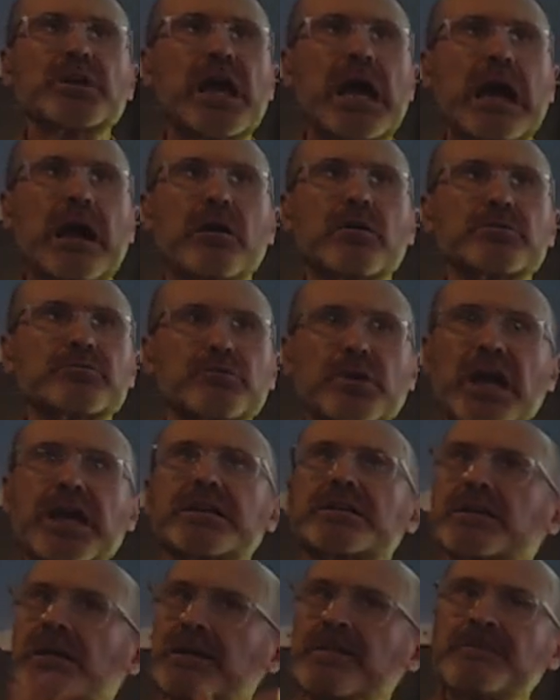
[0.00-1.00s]
now,
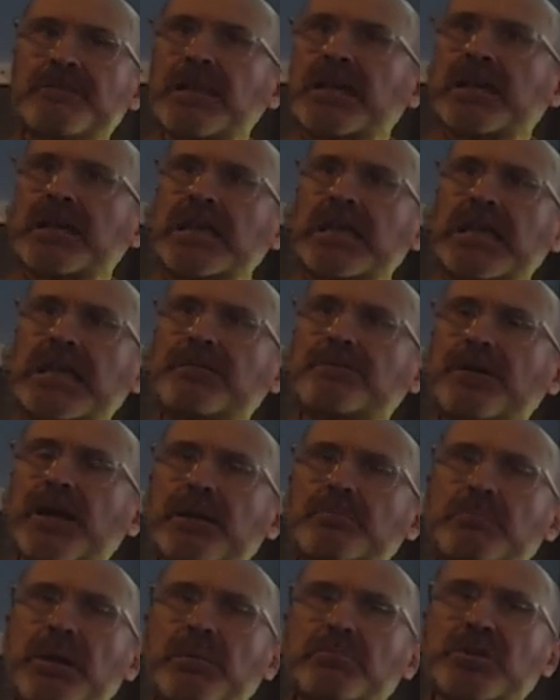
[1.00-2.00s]
right?
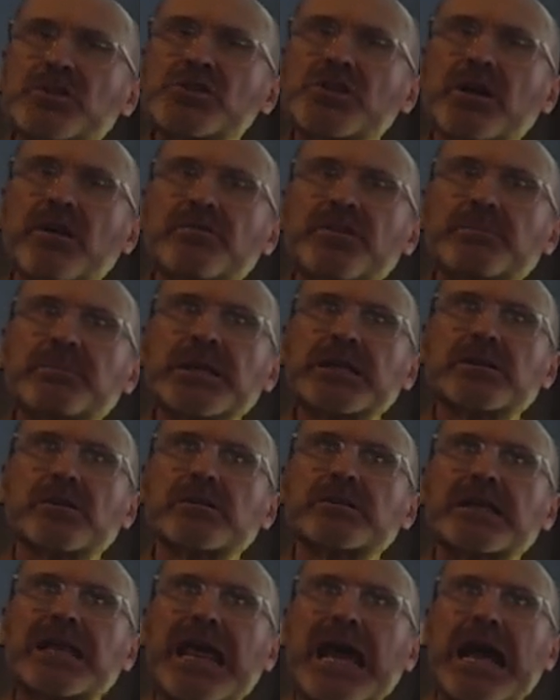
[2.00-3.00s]
Even members of the middle
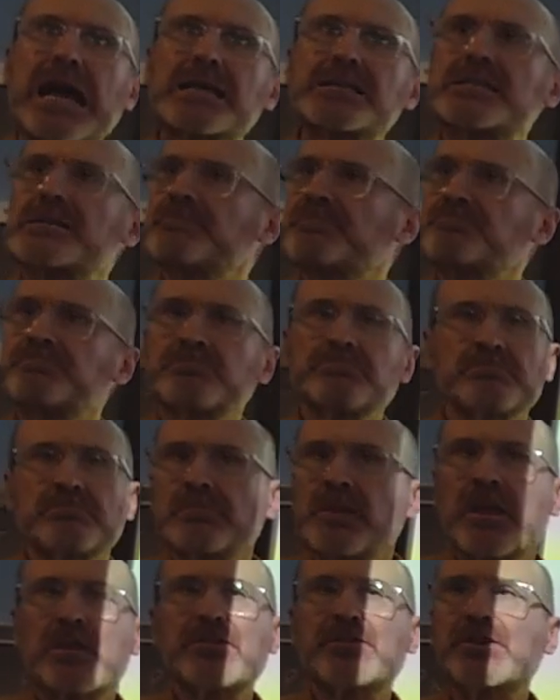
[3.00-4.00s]
class
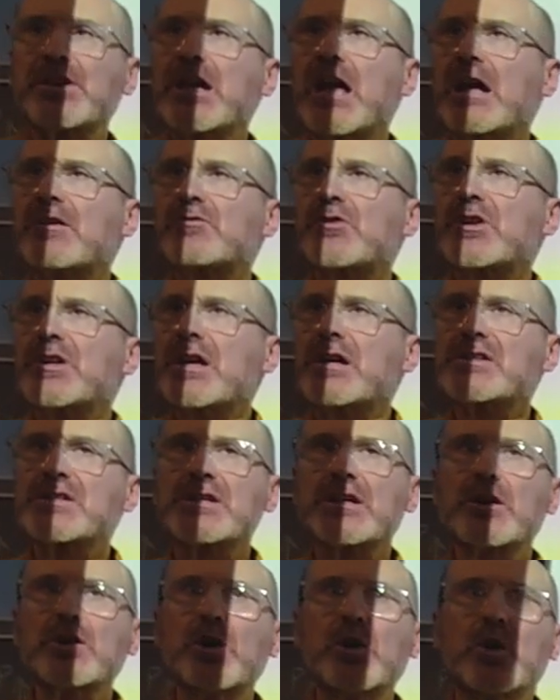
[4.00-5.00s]
300 years
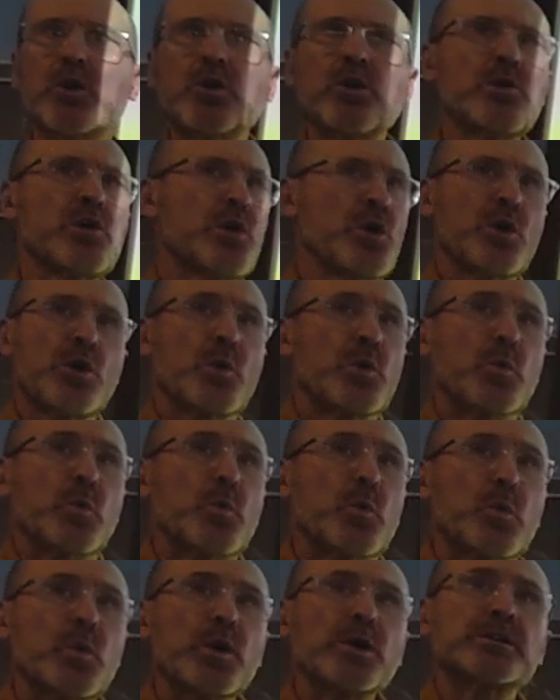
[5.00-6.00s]
ago
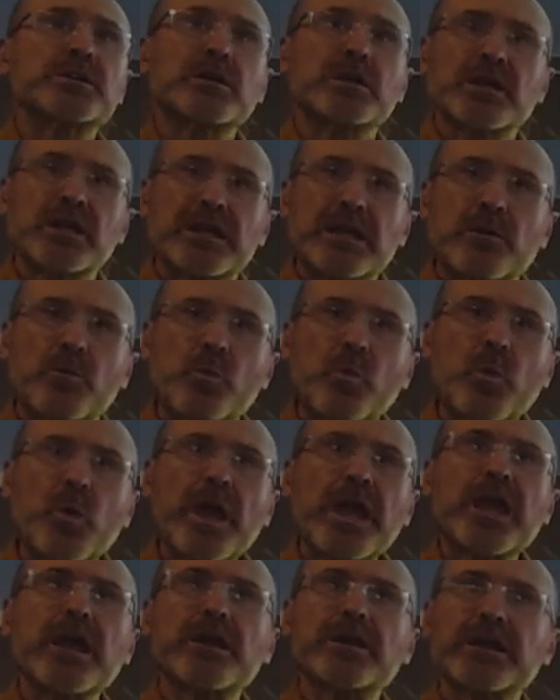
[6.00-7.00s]
would
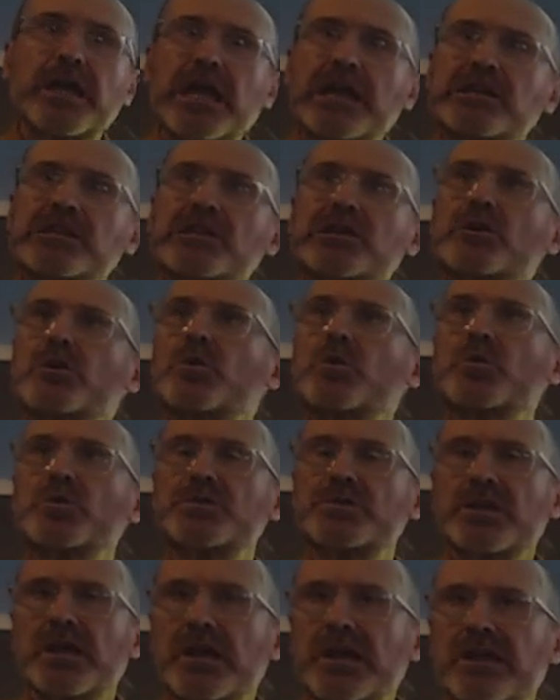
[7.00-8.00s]
wear and
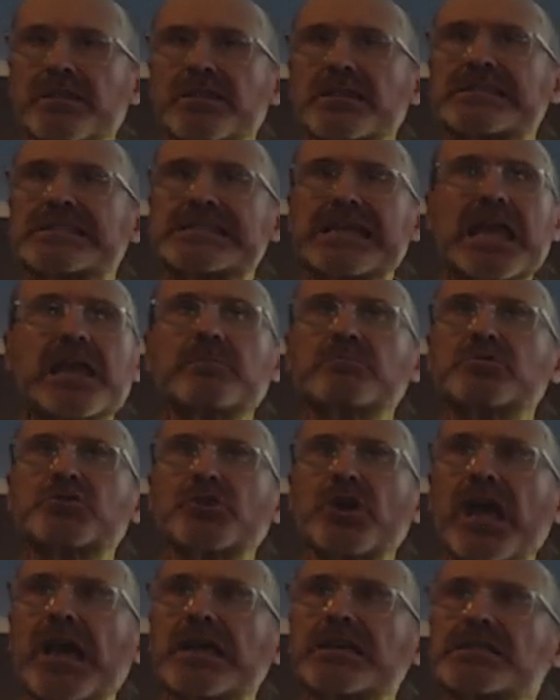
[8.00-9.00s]
use the same
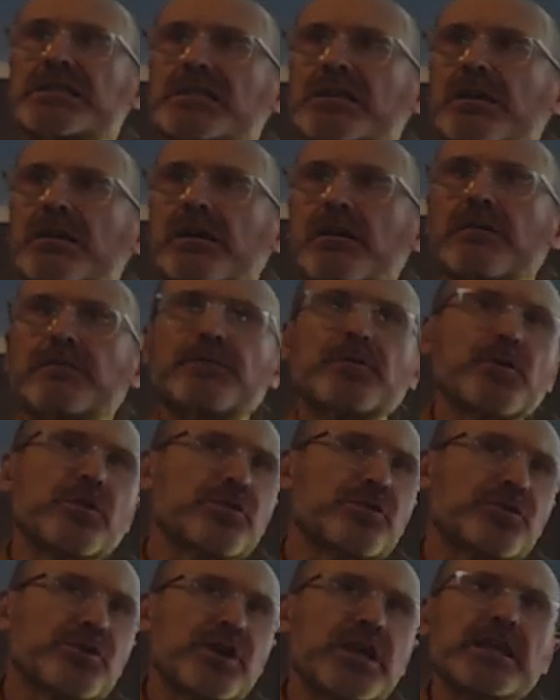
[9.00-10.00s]
dress for
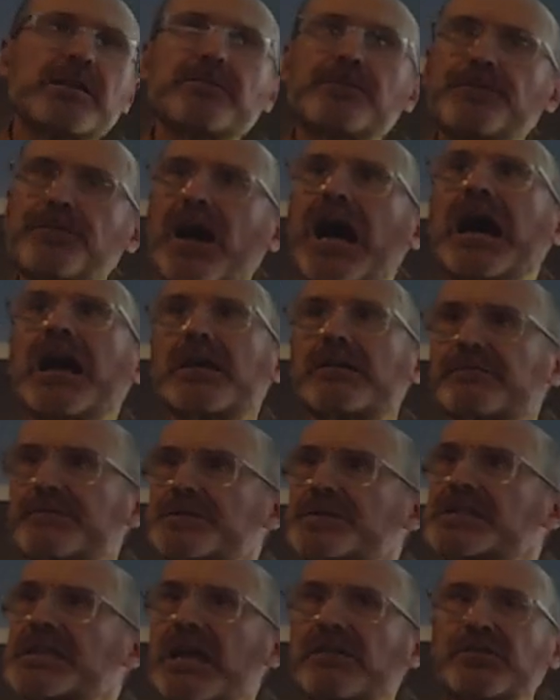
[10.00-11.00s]
three, five,
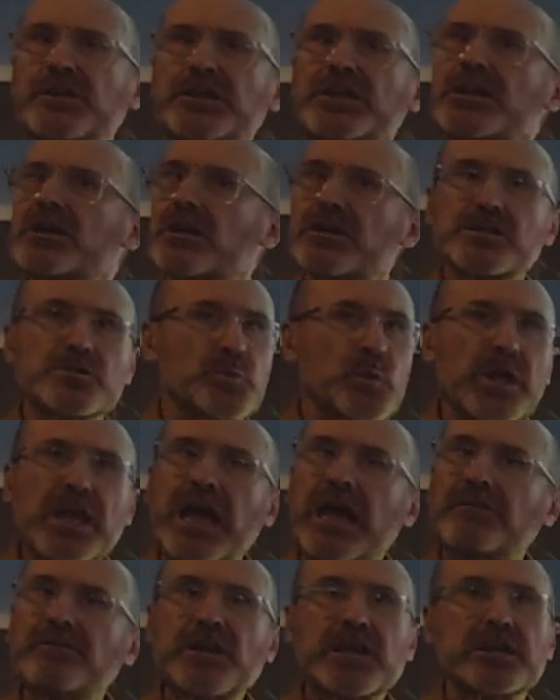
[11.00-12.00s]
seven years. We
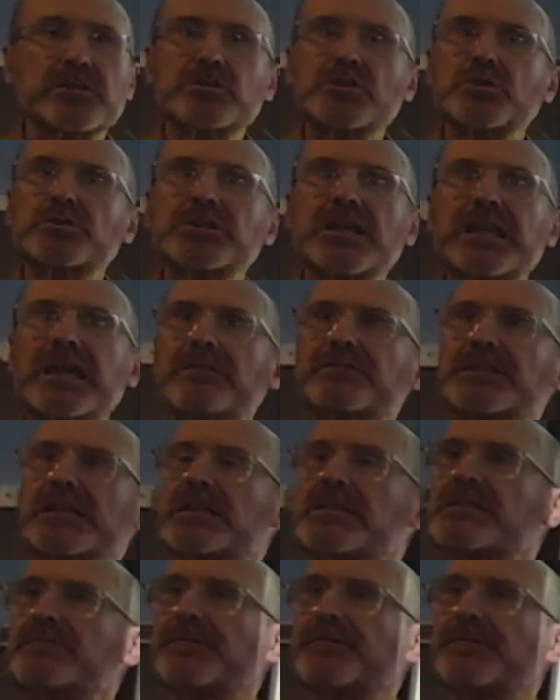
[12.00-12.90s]
have anecdotal evidence